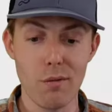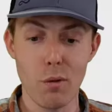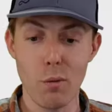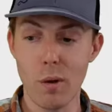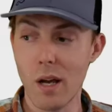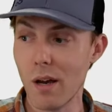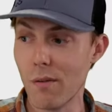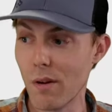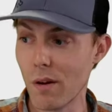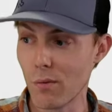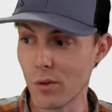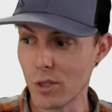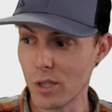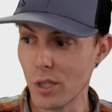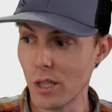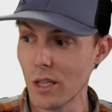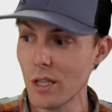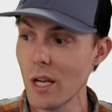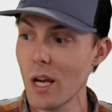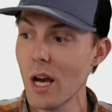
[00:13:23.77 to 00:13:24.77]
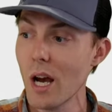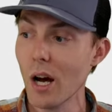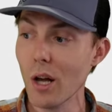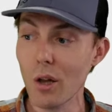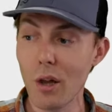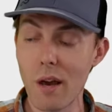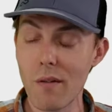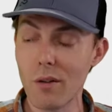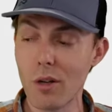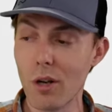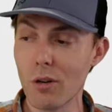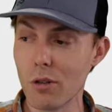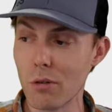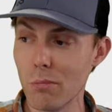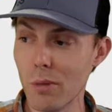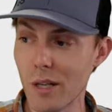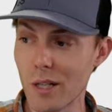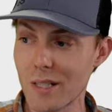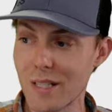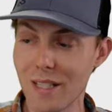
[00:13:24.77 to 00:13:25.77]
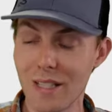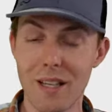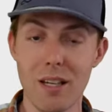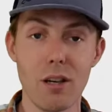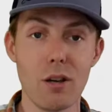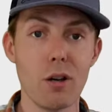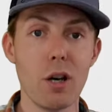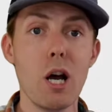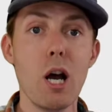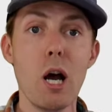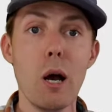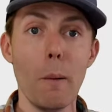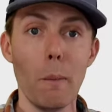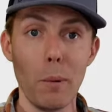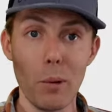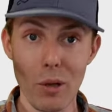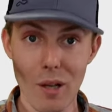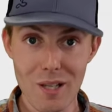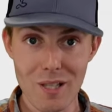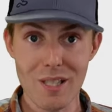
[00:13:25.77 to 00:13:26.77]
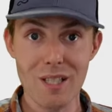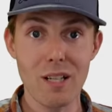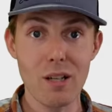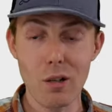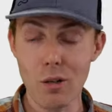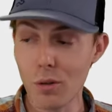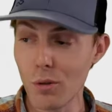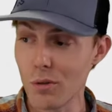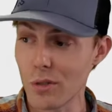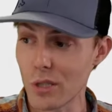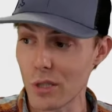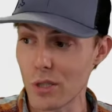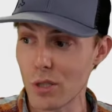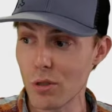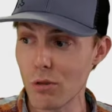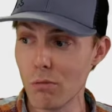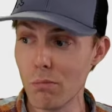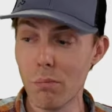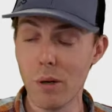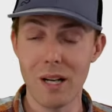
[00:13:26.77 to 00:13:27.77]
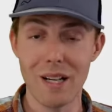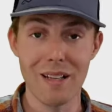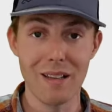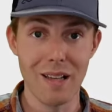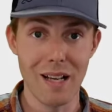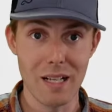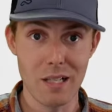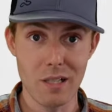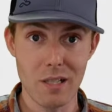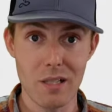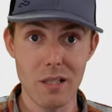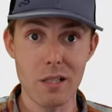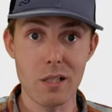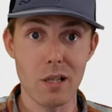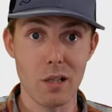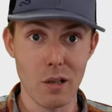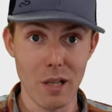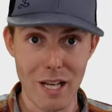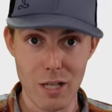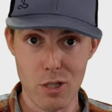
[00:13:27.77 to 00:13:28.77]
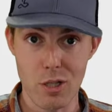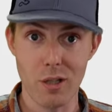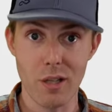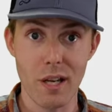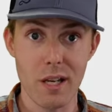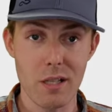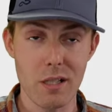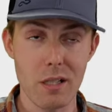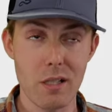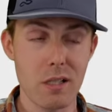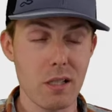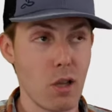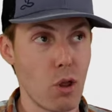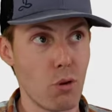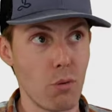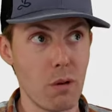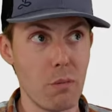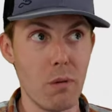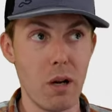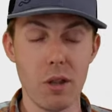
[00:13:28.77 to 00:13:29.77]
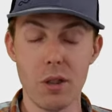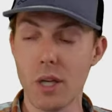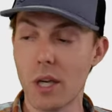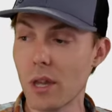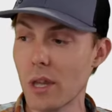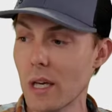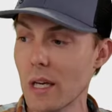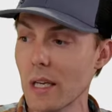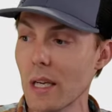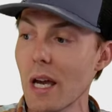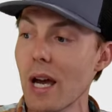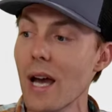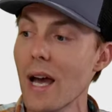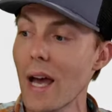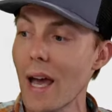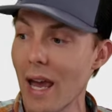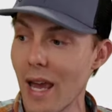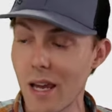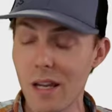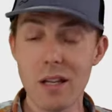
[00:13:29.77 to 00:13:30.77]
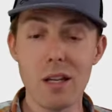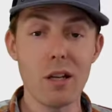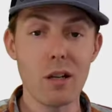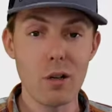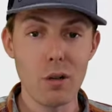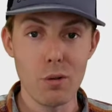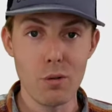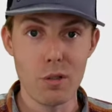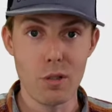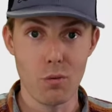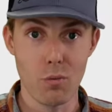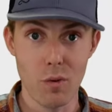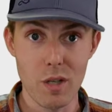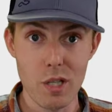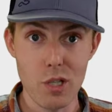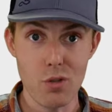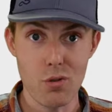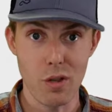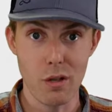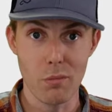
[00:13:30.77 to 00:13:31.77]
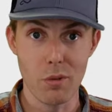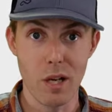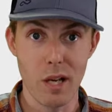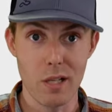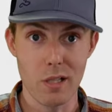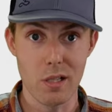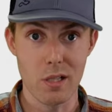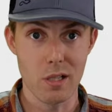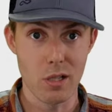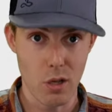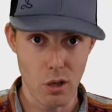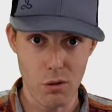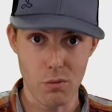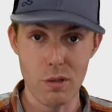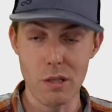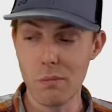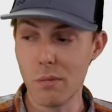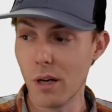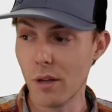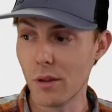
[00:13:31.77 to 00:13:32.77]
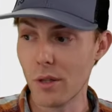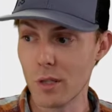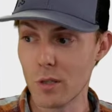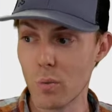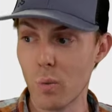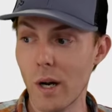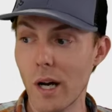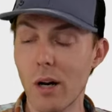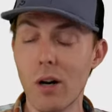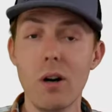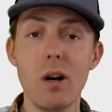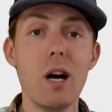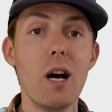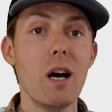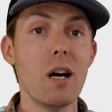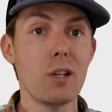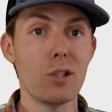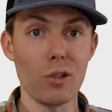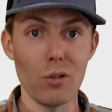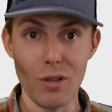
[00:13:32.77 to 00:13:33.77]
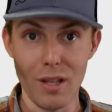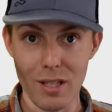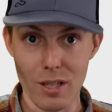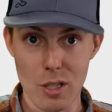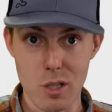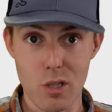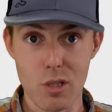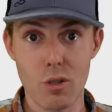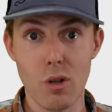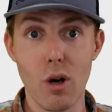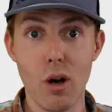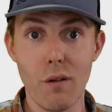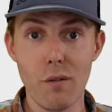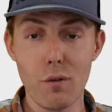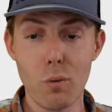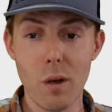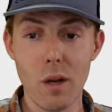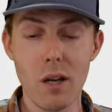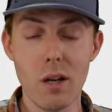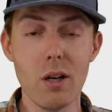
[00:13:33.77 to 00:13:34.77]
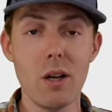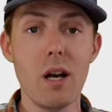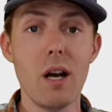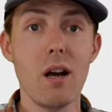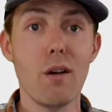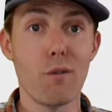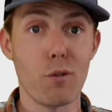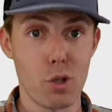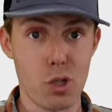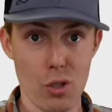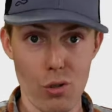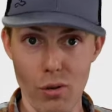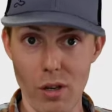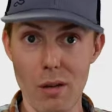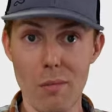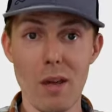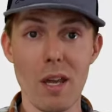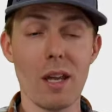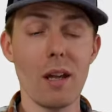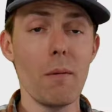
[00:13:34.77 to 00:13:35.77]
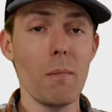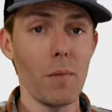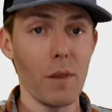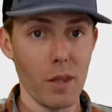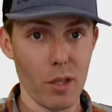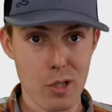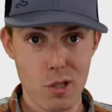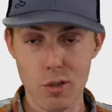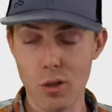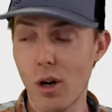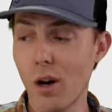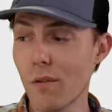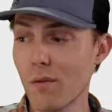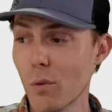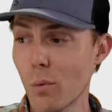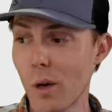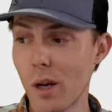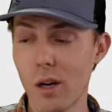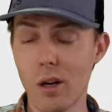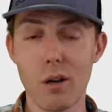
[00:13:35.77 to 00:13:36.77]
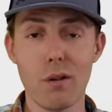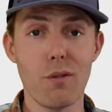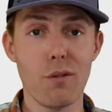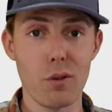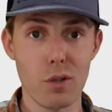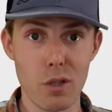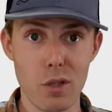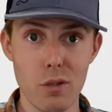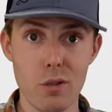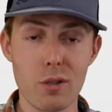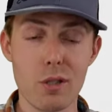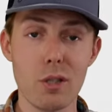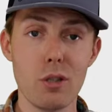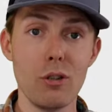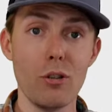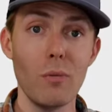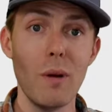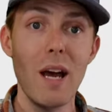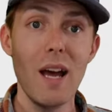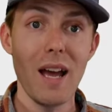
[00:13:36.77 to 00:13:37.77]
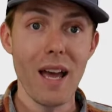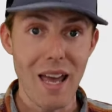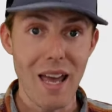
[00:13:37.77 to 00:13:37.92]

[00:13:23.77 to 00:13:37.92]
giveaway I've ever done. $1,100 in gear. Plus it includes a TubeBuddy license, a Legend license, a 3-month, I think, and it includes a Restream license, a 3-month as well. So you get the software for streaming, the software for YouTube,